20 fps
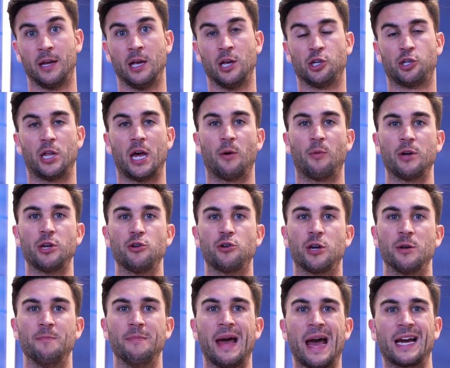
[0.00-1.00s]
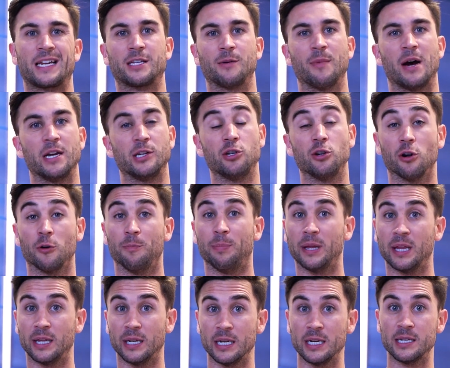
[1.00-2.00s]
So that way you can maximize your
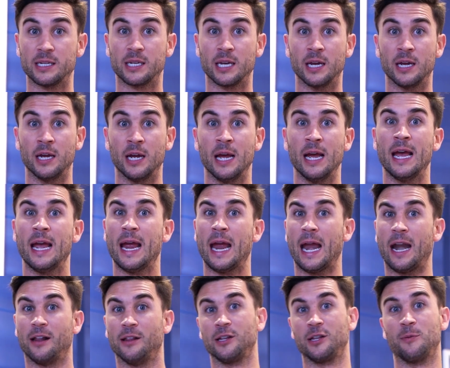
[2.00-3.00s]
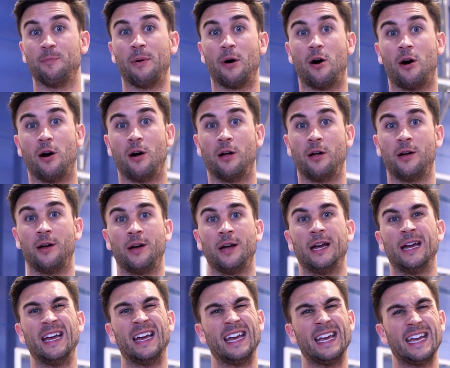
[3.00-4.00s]
abilities handling the ball
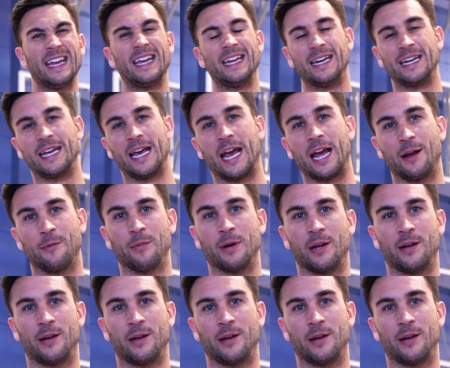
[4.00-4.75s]
in a game.